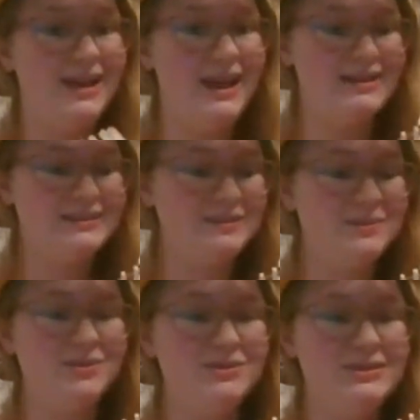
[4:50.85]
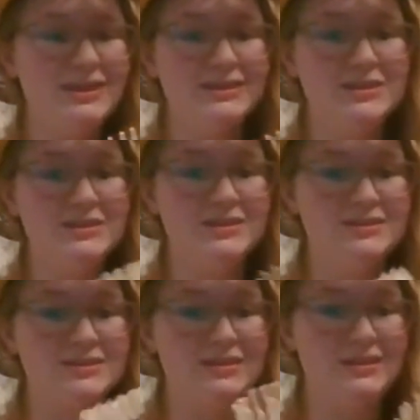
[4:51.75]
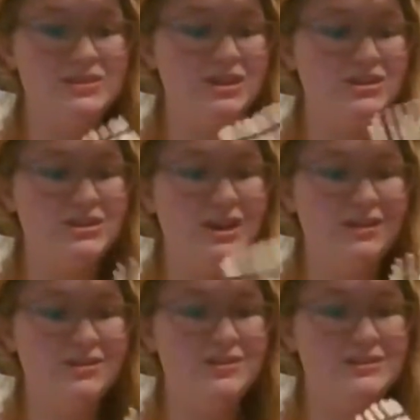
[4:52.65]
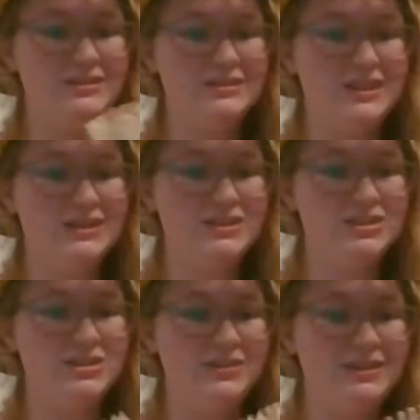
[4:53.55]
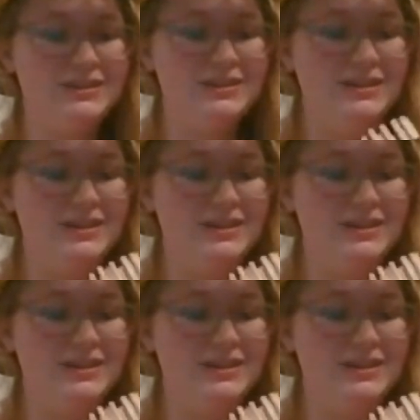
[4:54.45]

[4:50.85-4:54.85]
add some of those things and changing colors and such to it.